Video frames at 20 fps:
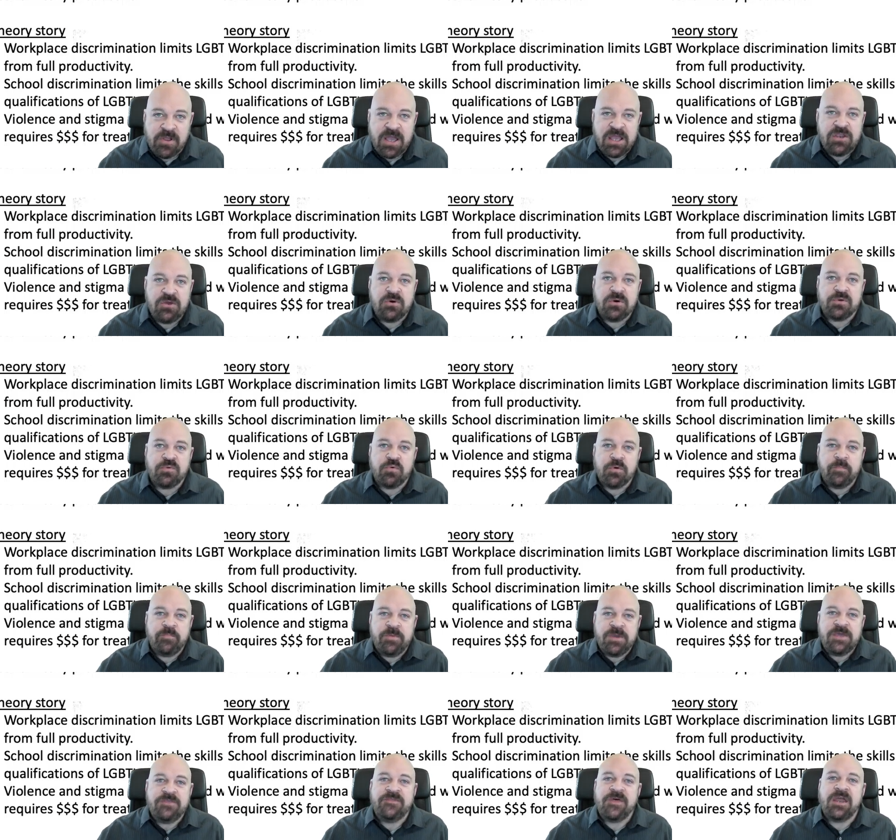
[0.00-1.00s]
and you could
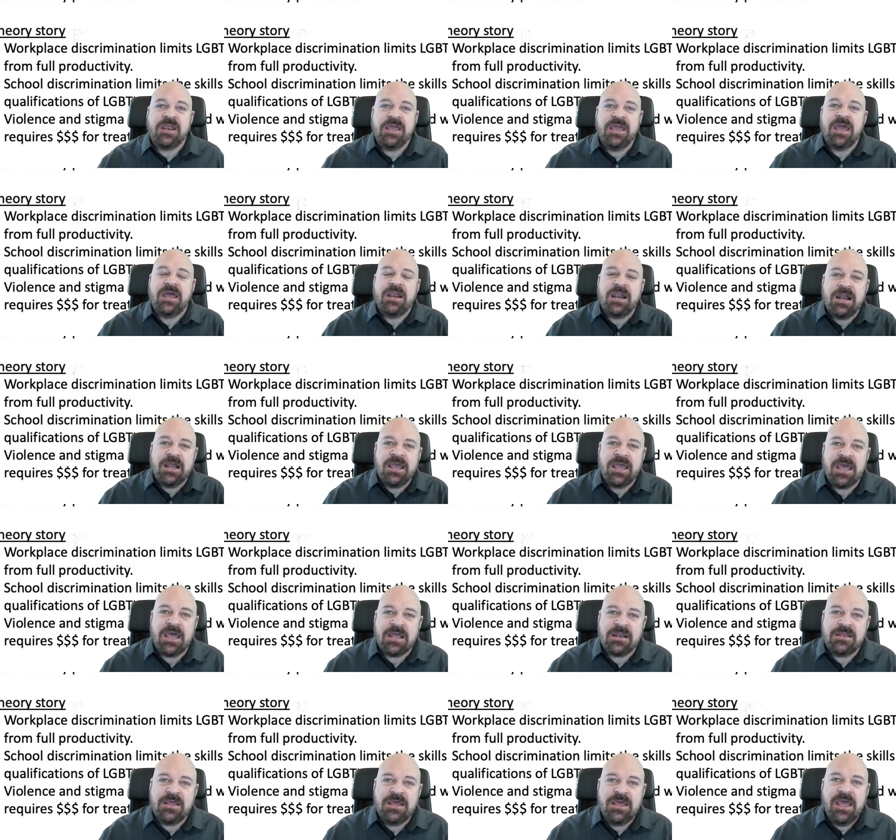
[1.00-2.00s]
repeat that again and
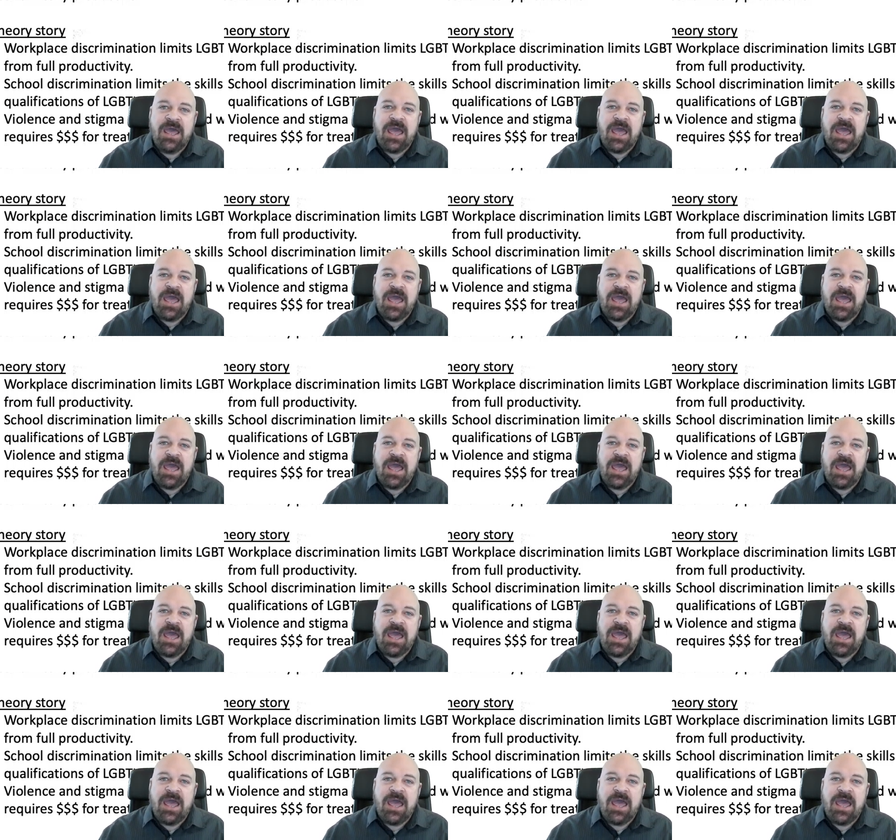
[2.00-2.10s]
again